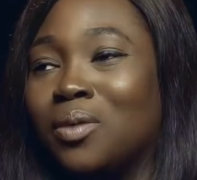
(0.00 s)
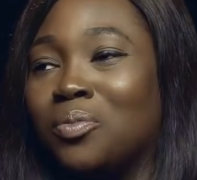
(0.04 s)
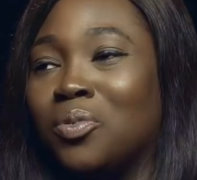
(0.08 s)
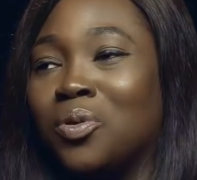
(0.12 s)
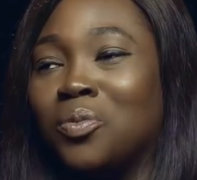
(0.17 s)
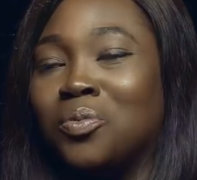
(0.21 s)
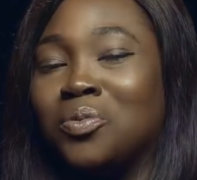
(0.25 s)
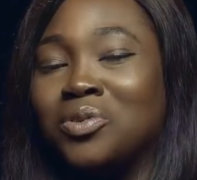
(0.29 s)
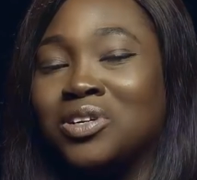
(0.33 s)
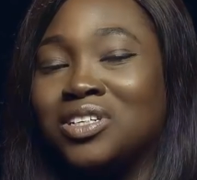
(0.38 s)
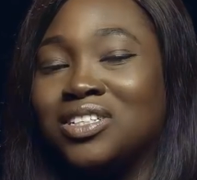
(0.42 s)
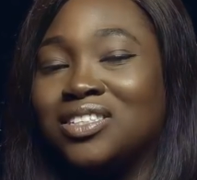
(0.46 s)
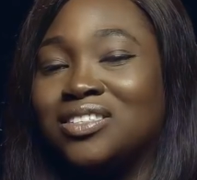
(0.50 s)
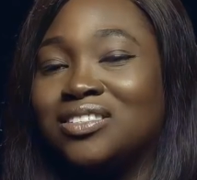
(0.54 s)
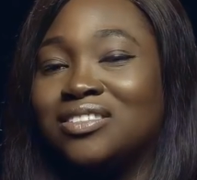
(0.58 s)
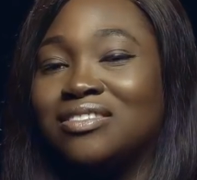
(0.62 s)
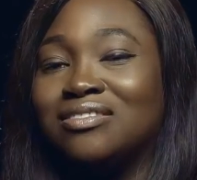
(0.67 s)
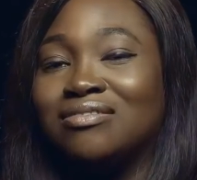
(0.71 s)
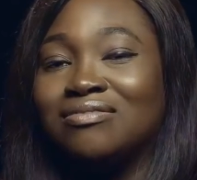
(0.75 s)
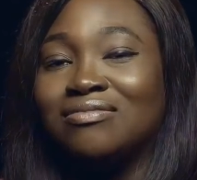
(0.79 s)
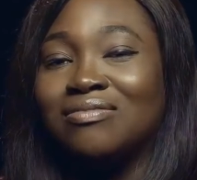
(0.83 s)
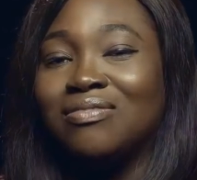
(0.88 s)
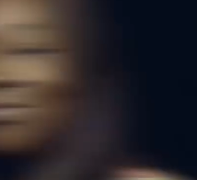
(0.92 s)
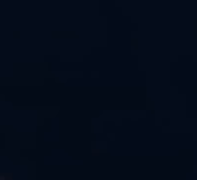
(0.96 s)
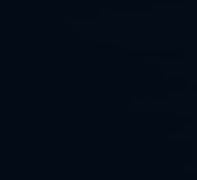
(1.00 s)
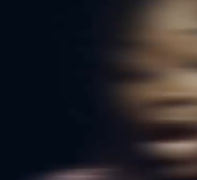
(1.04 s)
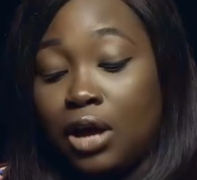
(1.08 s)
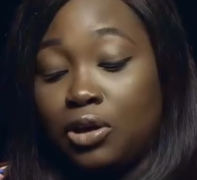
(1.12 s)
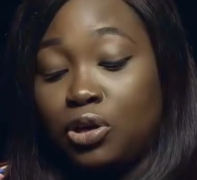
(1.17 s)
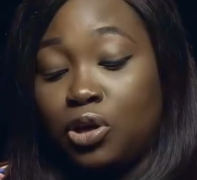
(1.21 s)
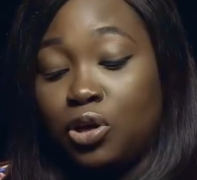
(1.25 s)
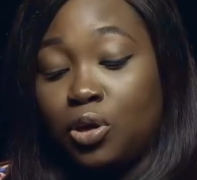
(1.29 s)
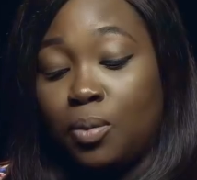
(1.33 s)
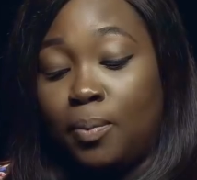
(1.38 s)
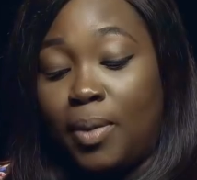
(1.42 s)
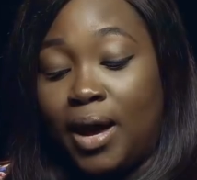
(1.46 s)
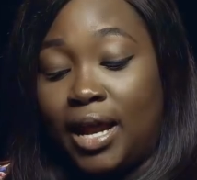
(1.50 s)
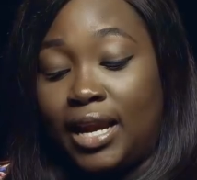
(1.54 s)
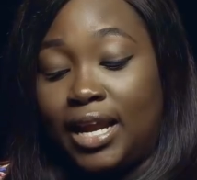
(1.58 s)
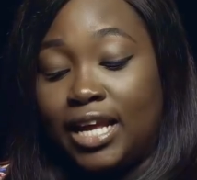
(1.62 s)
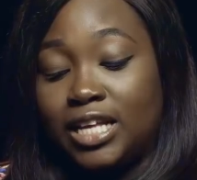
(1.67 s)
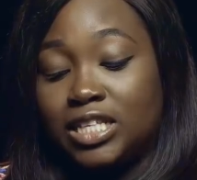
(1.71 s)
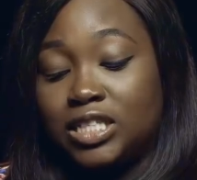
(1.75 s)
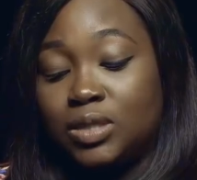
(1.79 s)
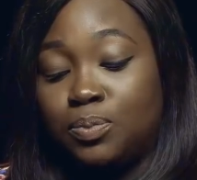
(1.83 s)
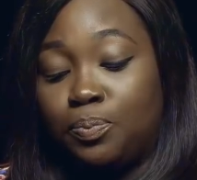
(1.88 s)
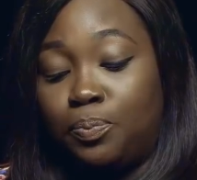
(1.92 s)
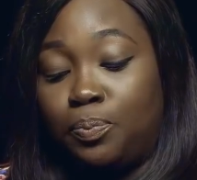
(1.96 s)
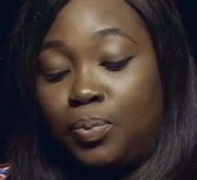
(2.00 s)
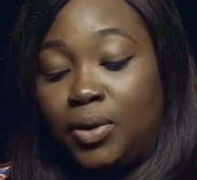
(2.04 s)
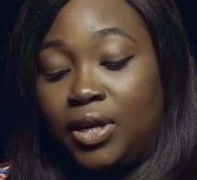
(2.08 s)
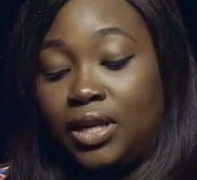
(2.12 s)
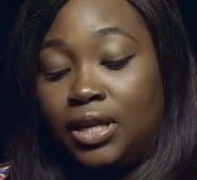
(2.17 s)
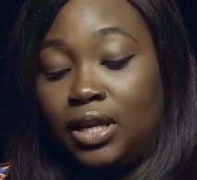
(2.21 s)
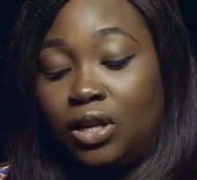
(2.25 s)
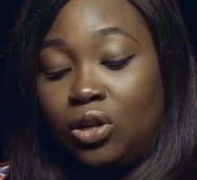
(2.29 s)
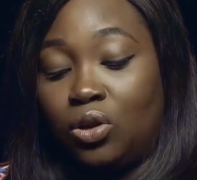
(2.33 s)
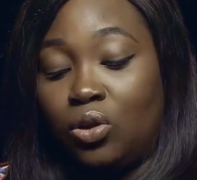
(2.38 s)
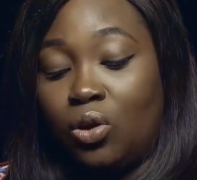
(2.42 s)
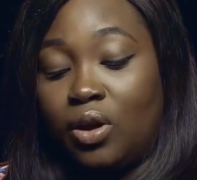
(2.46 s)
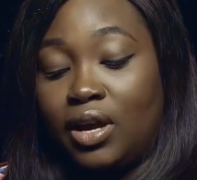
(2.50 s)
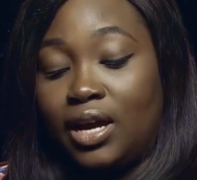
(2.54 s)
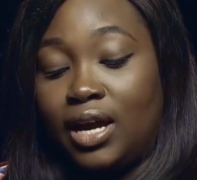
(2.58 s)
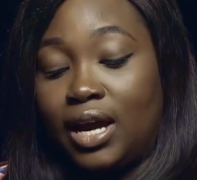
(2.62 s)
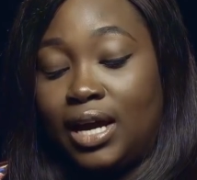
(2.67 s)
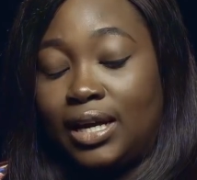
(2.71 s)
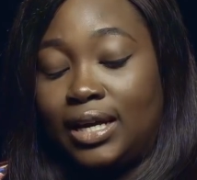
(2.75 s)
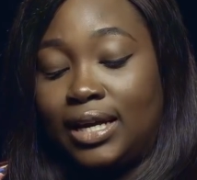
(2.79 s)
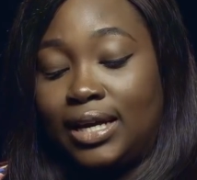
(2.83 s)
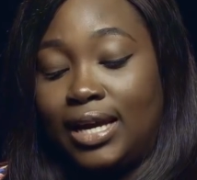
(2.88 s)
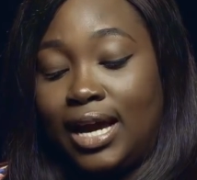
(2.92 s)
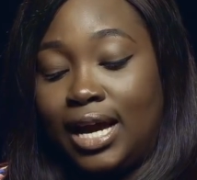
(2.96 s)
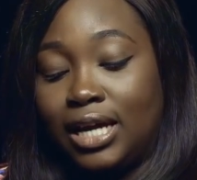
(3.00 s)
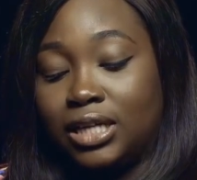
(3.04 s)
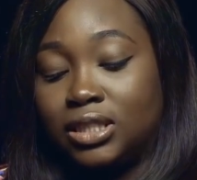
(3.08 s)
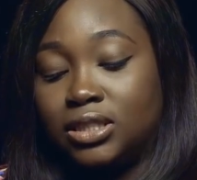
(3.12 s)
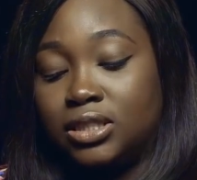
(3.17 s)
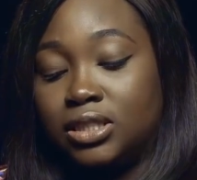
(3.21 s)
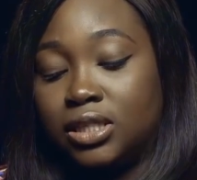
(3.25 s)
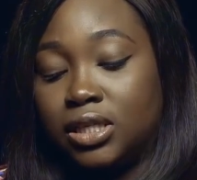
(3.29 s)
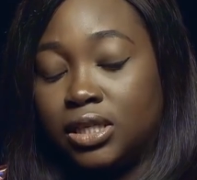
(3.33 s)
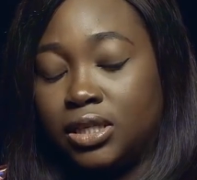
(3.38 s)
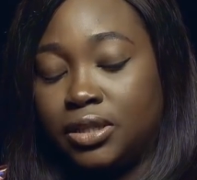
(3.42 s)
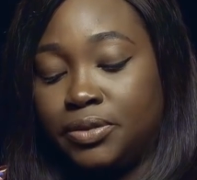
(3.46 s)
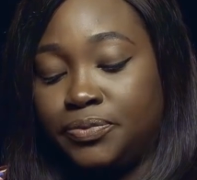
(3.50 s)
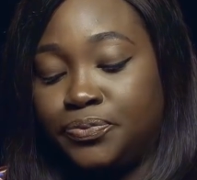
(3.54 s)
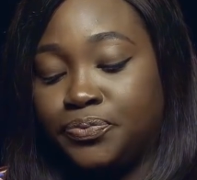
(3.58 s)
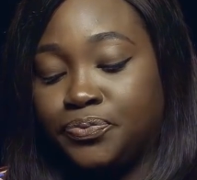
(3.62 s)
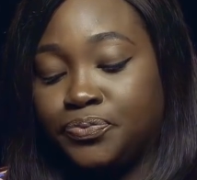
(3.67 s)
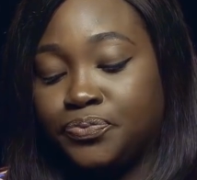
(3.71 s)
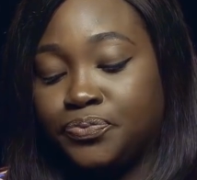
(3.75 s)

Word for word: inappropriate. How do you balance being a lawyer and an actor?